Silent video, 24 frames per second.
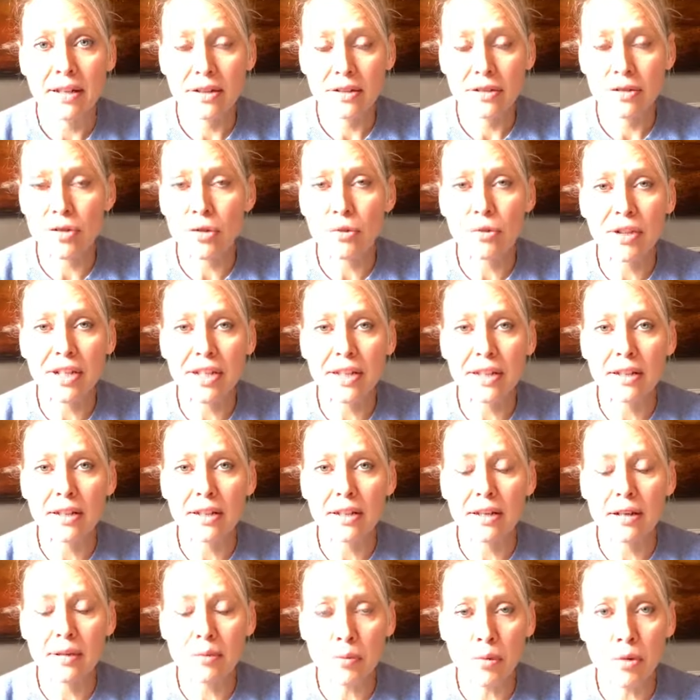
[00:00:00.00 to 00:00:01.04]
doing
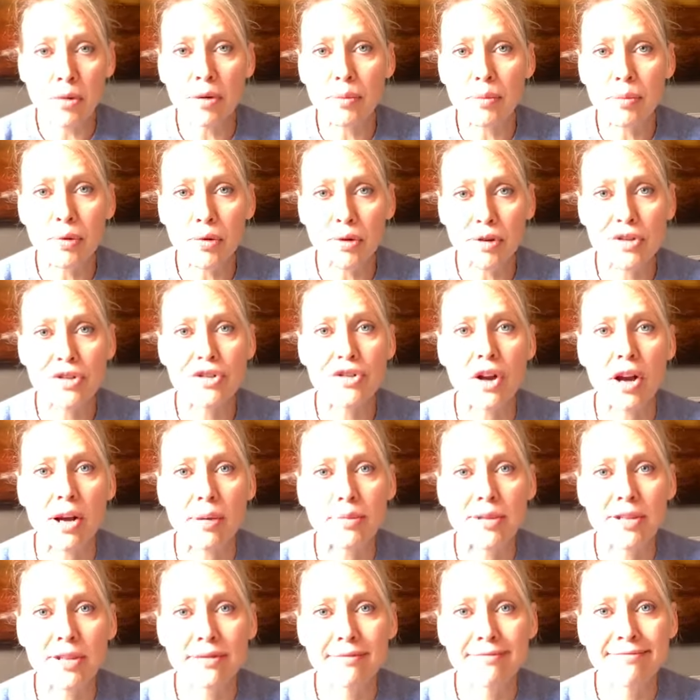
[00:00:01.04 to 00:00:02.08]
more important
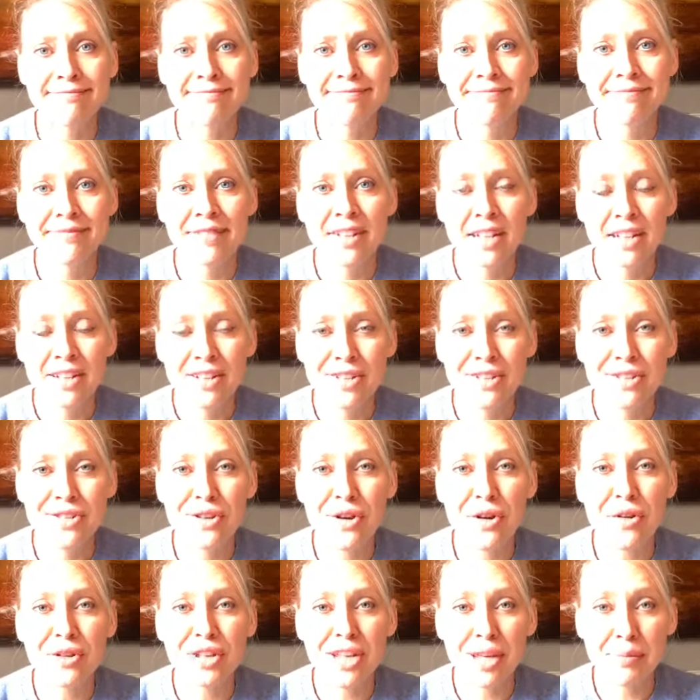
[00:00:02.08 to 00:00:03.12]
jobs.
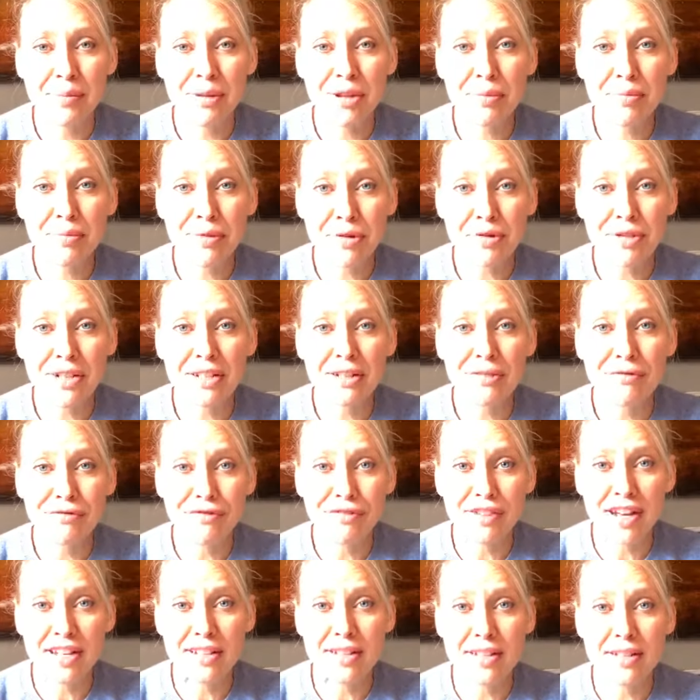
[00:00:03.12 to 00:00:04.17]
So keeping the protein and
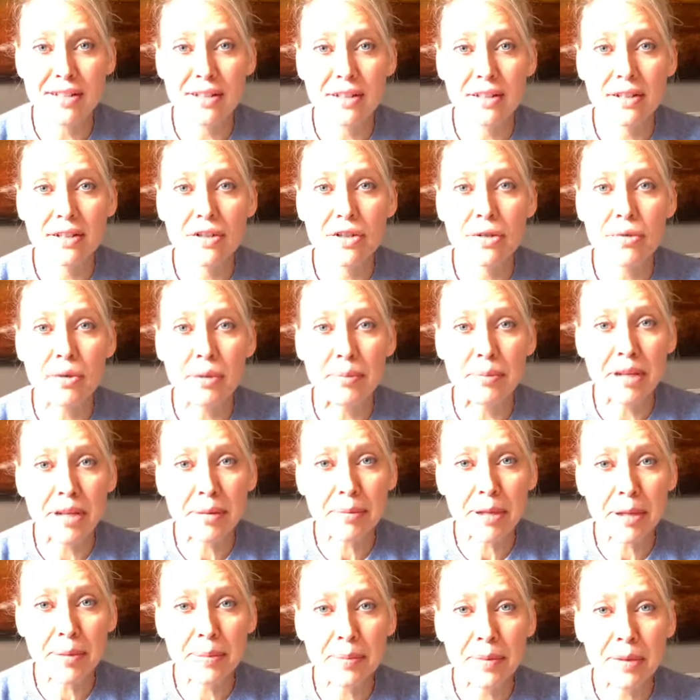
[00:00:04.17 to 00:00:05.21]
fats to a
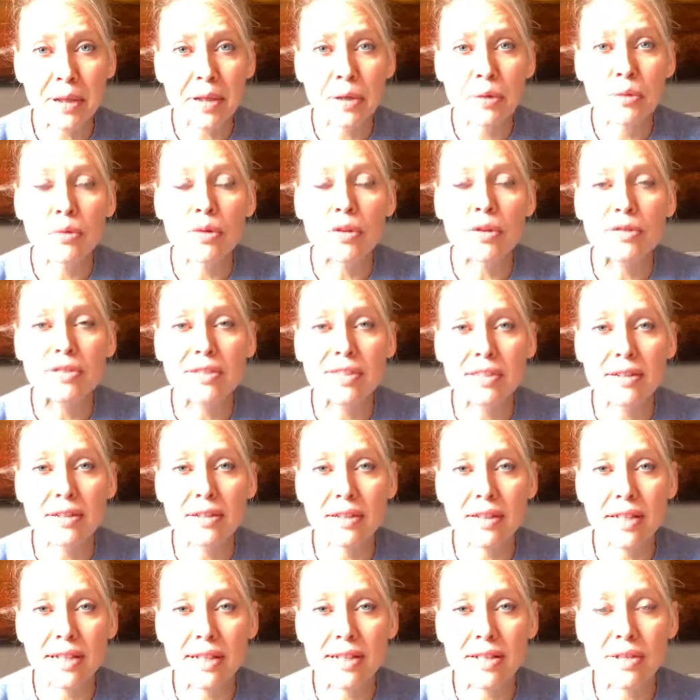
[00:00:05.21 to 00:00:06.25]
minimum will
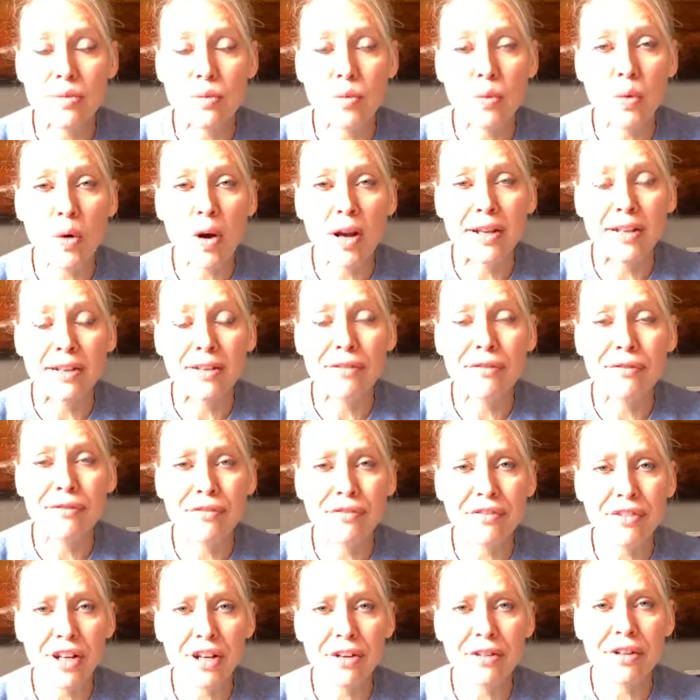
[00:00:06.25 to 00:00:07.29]
is one
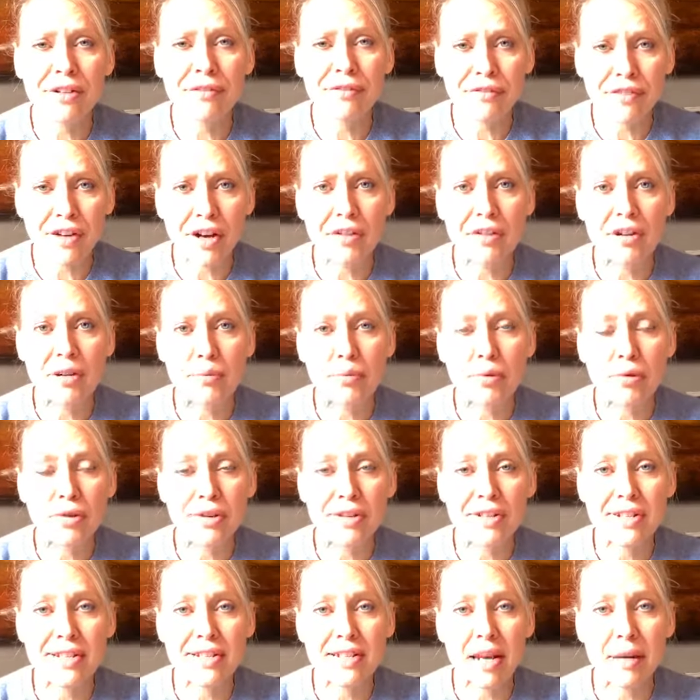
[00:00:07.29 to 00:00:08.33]
very, very
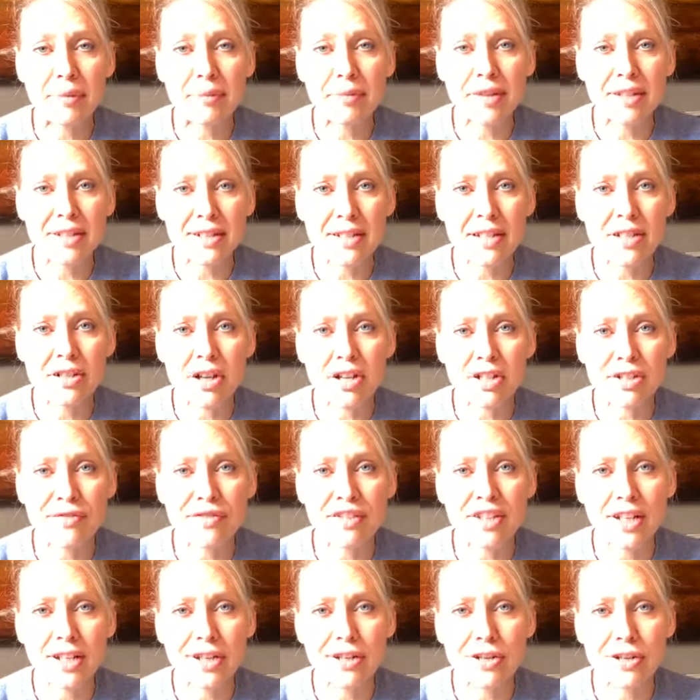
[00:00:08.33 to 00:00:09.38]
important step in
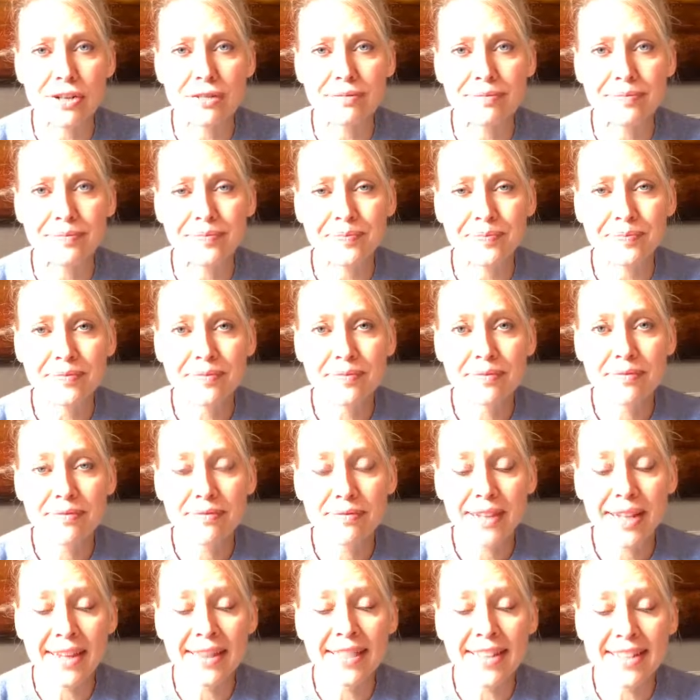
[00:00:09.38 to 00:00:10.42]
detoxification.
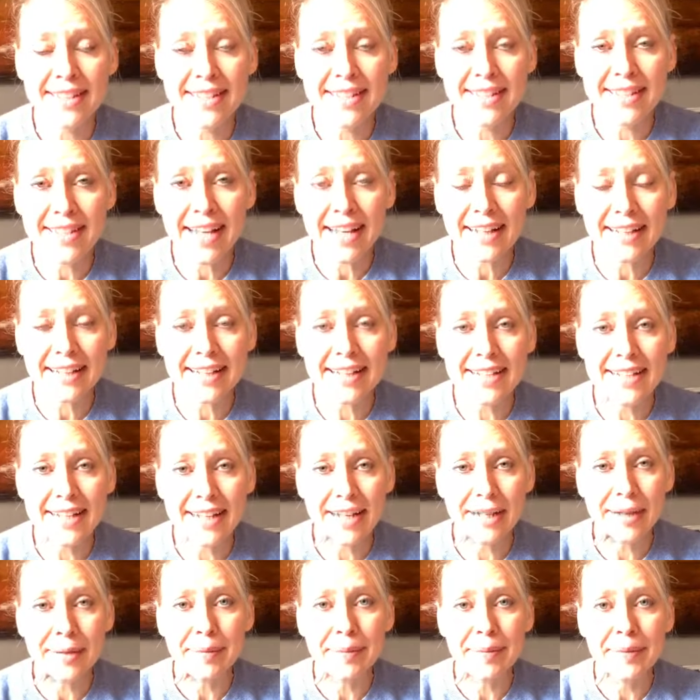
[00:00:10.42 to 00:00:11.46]
The second
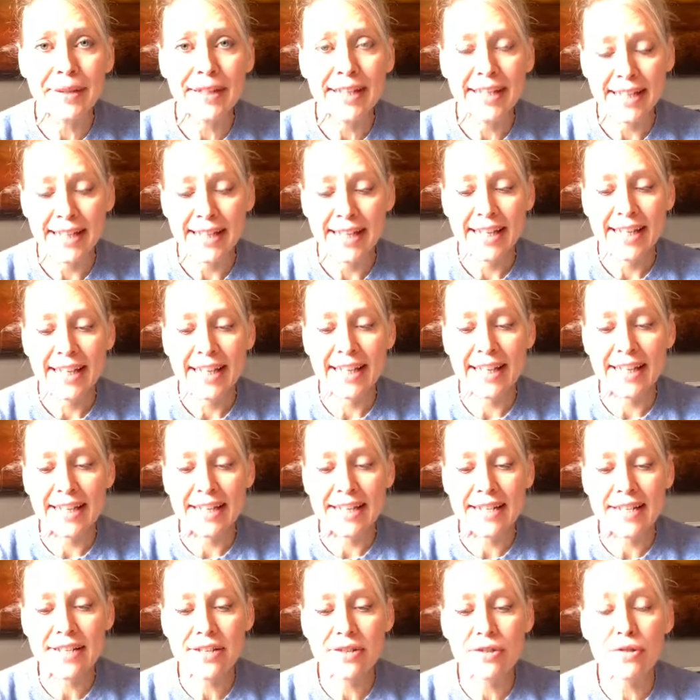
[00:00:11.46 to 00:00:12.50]
tip
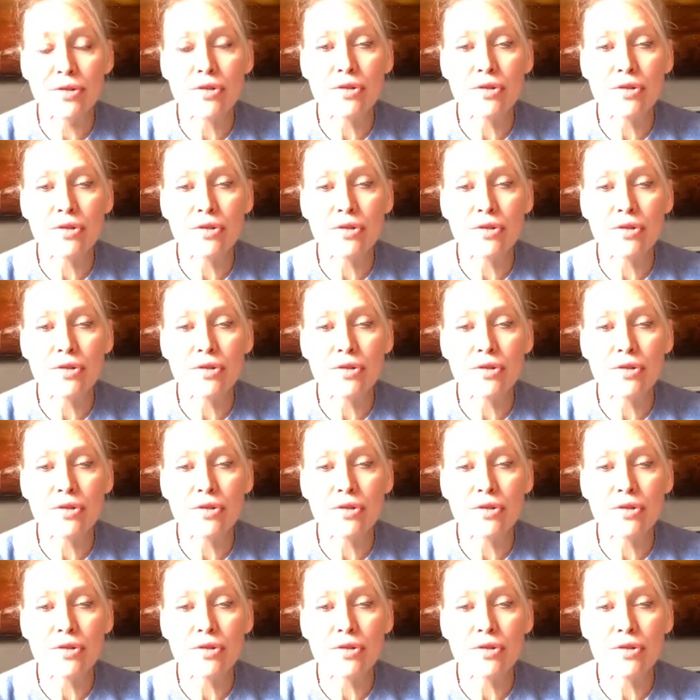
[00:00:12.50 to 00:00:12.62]
is to